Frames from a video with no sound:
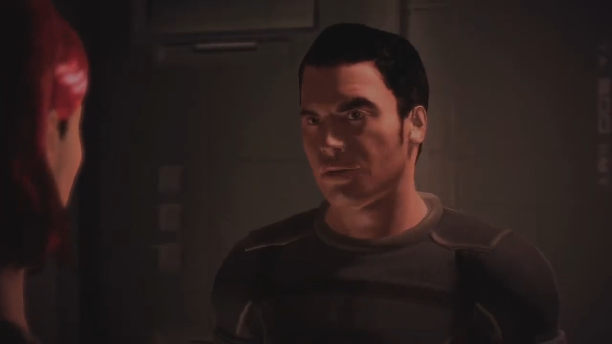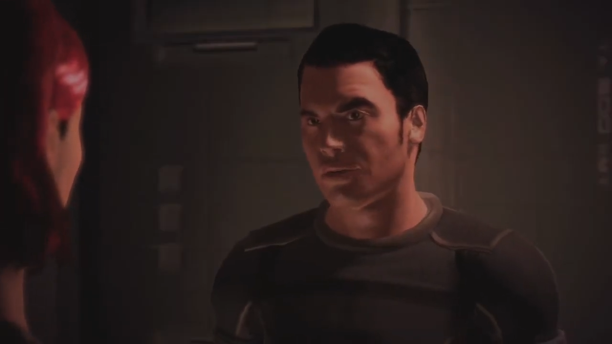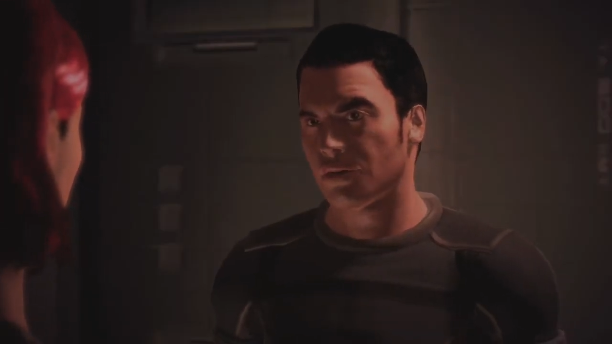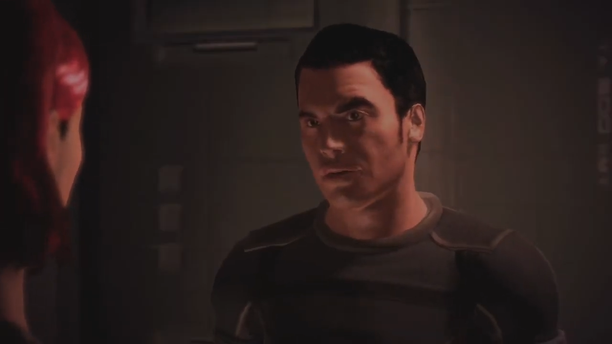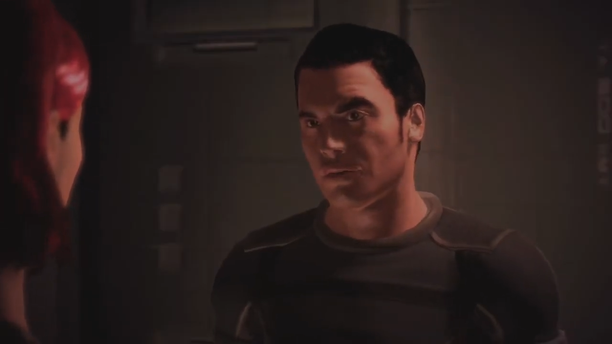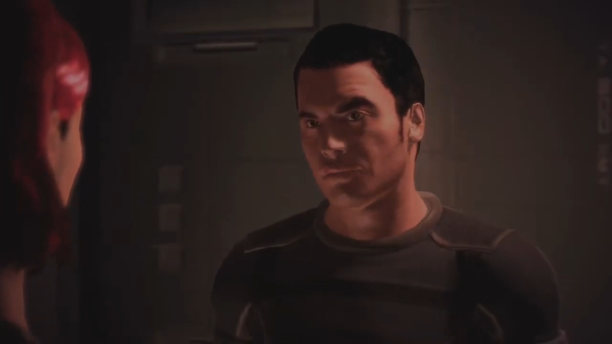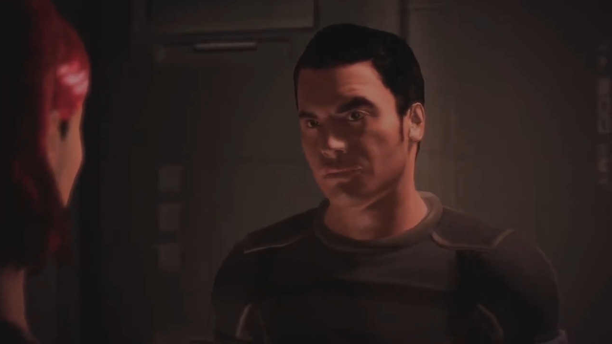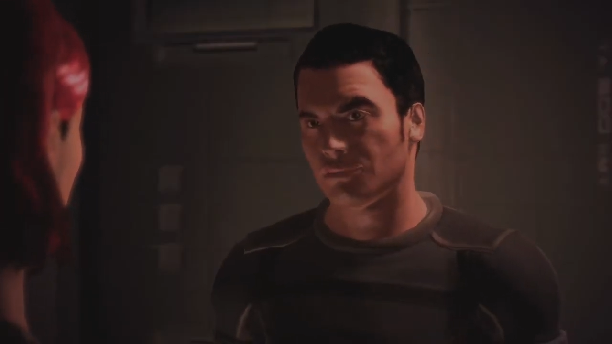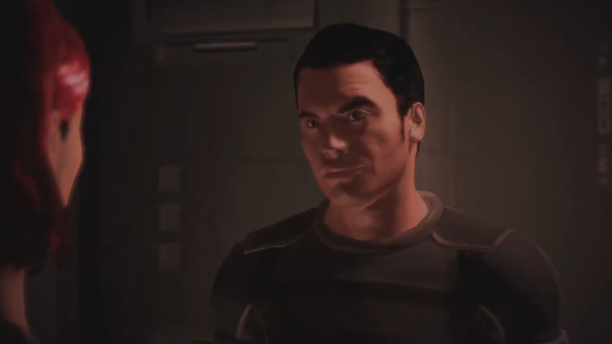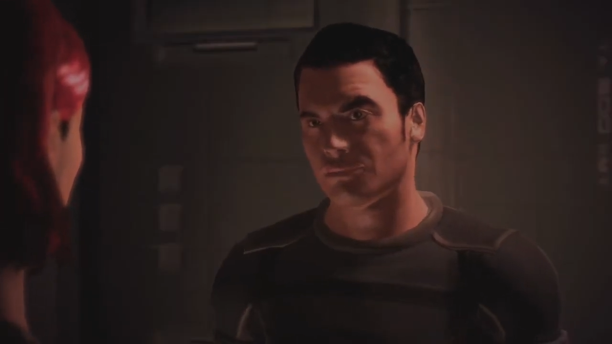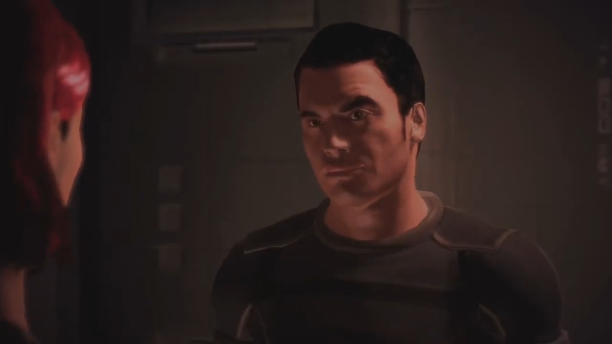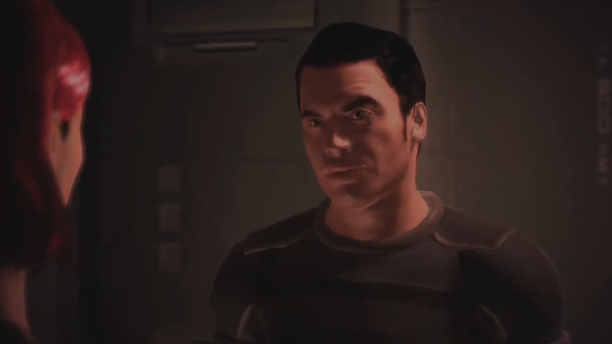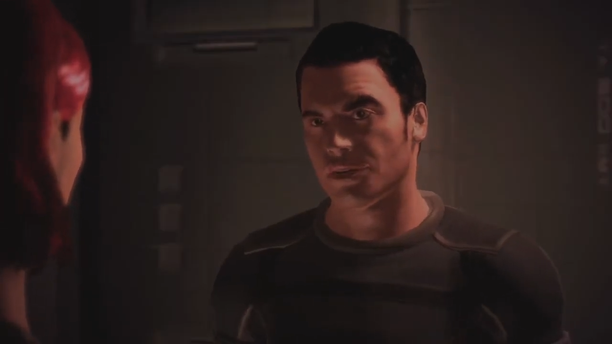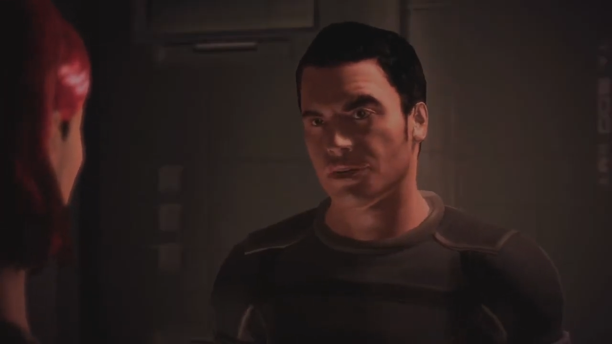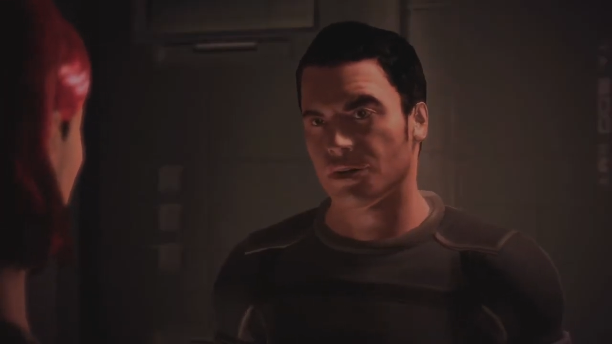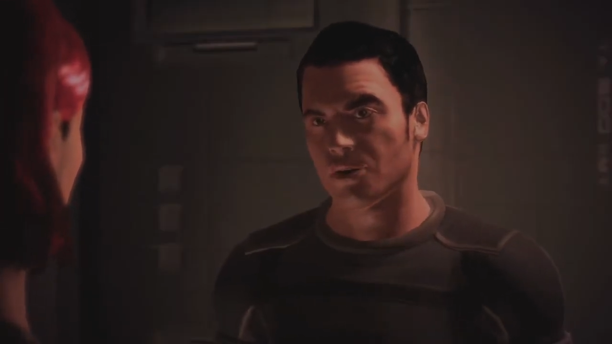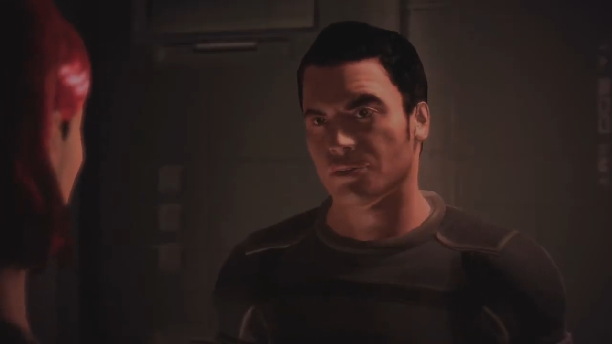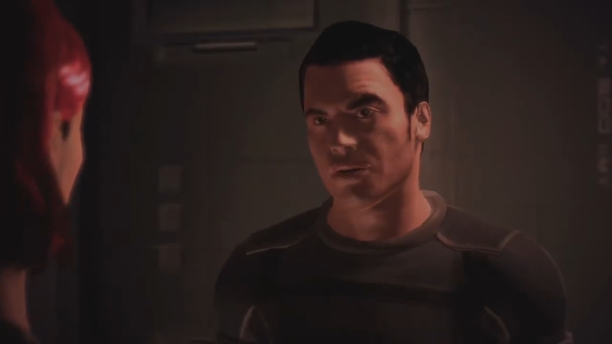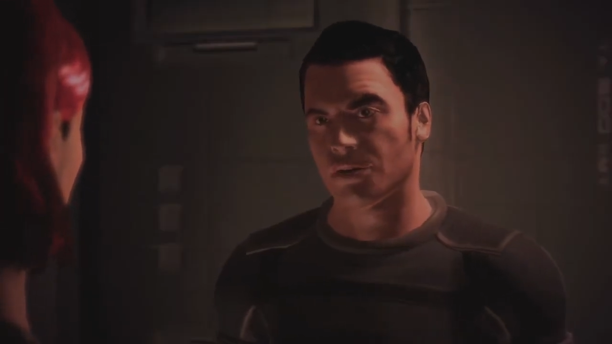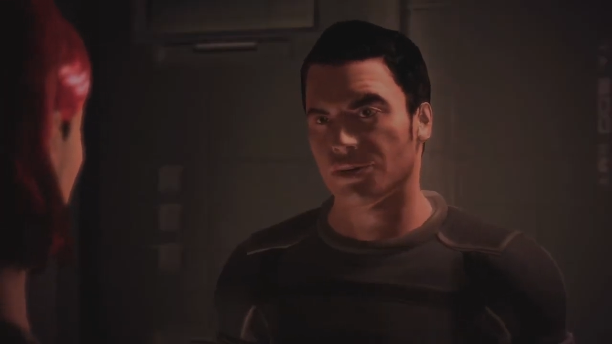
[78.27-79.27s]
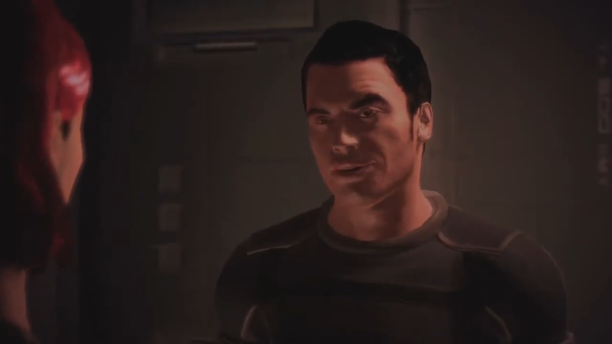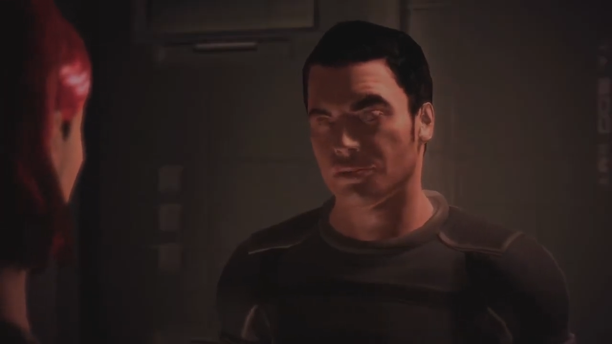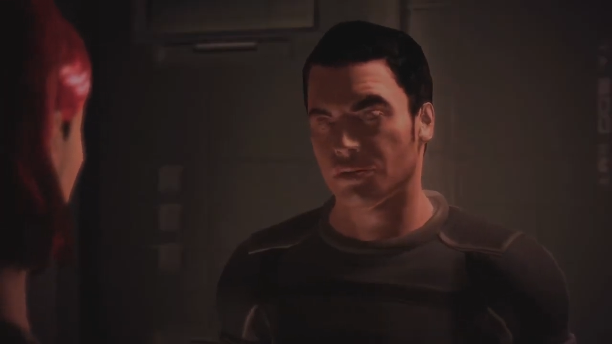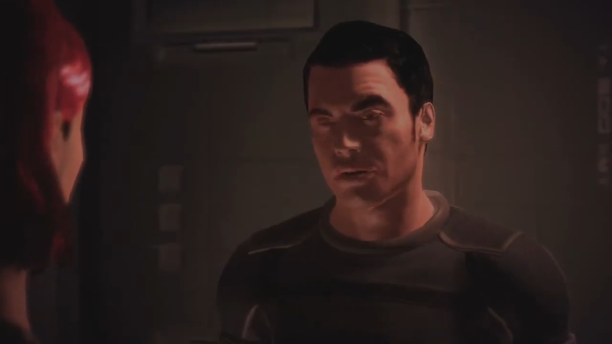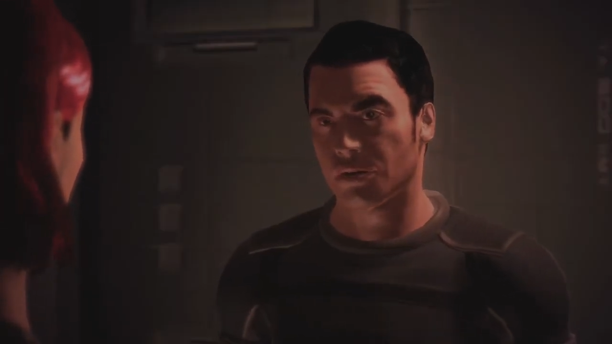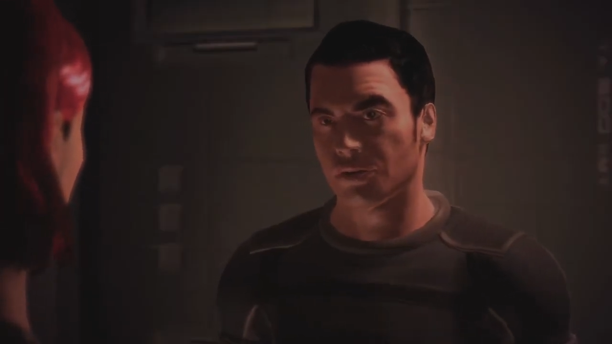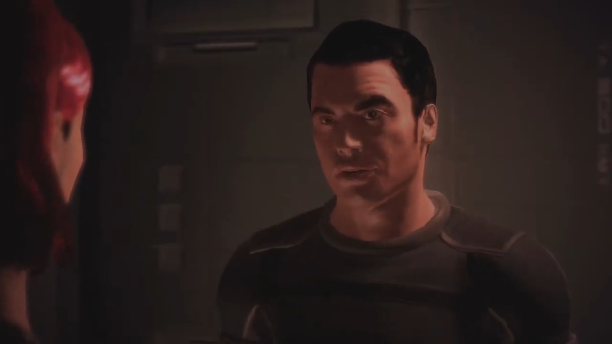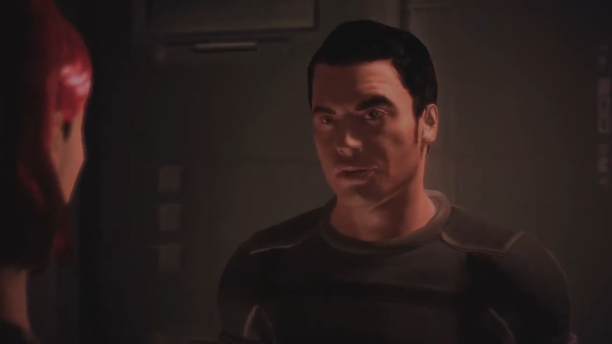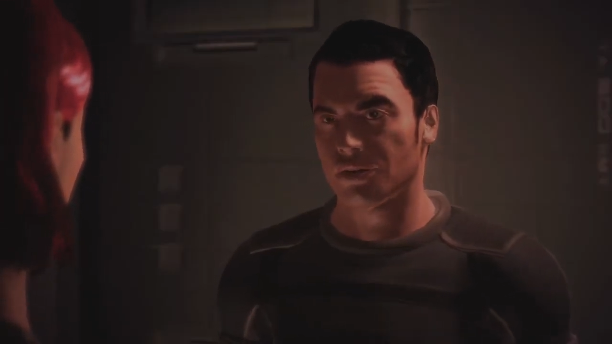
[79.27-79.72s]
of people don't understand that.